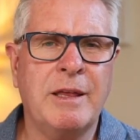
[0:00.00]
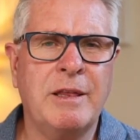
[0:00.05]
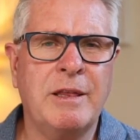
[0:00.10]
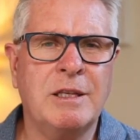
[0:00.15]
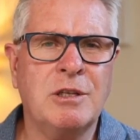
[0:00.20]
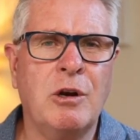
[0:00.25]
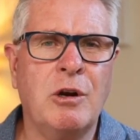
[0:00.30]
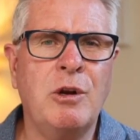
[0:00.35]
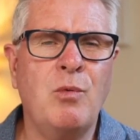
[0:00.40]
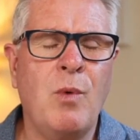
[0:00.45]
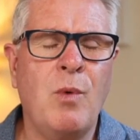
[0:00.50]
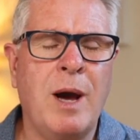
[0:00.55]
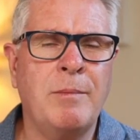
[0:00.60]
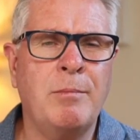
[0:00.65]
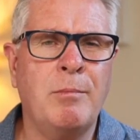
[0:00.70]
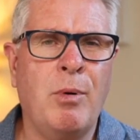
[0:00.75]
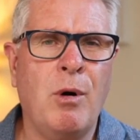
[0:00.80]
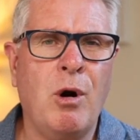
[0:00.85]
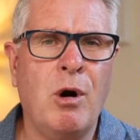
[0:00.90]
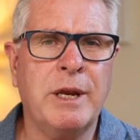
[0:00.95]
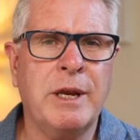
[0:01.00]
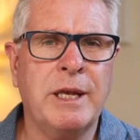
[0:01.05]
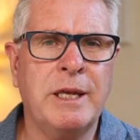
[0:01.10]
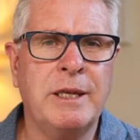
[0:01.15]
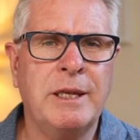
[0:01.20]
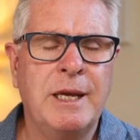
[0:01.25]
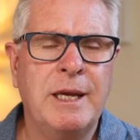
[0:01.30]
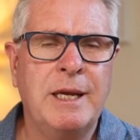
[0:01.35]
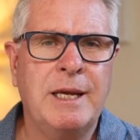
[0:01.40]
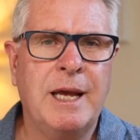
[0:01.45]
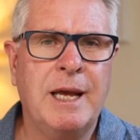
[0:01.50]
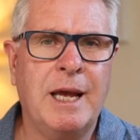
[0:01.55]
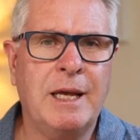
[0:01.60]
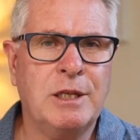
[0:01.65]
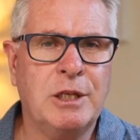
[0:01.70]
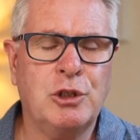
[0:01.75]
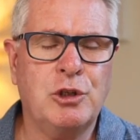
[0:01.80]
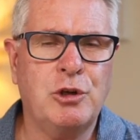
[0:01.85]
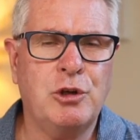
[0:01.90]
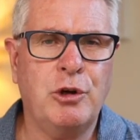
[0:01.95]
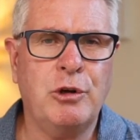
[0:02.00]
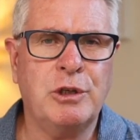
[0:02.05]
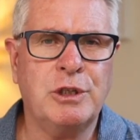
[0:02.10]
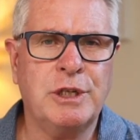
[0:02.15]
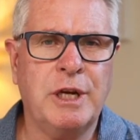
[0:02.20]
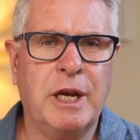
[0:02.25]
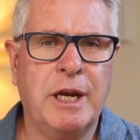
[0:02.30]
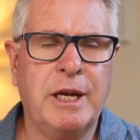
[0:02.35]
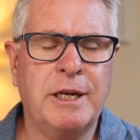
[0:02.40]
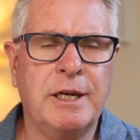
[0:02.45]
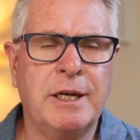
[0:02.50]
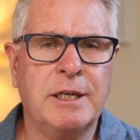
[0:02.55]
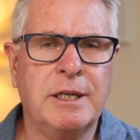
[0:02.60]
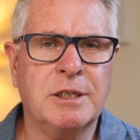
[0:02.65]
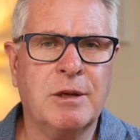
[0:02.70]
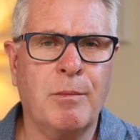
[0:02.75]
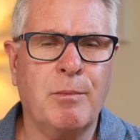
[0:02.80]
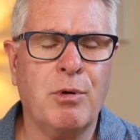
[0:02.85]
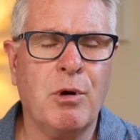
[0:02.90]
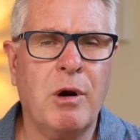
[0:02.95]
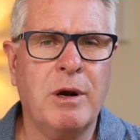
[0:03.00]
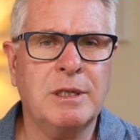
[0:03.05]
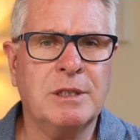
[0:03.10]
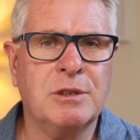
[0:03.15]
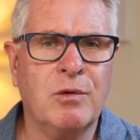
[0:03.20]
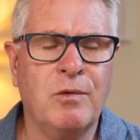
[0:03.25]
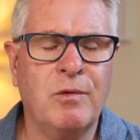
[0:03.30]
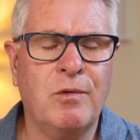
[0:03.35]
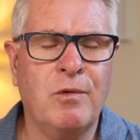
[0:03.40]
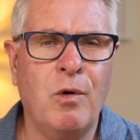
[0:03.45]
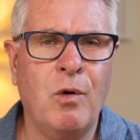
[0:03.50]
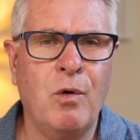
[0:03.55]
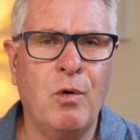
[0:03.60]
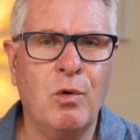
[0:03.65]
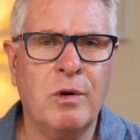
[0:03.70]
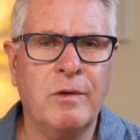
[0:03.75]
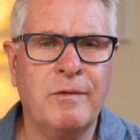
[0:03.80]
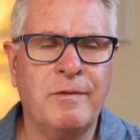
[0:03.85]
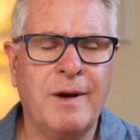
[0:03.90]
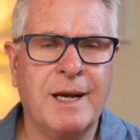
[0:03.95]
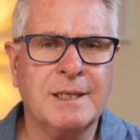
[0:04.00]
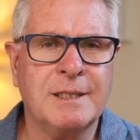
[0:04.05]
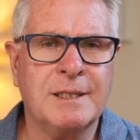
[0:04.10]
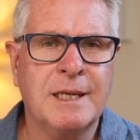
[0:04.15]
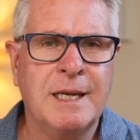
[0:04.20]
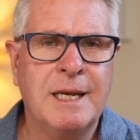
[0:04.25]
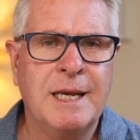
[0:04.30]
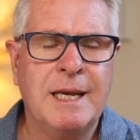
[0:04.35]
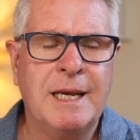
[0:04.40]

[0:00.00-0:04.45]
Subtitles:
There's only one body, the church, and it's comprised of all of us.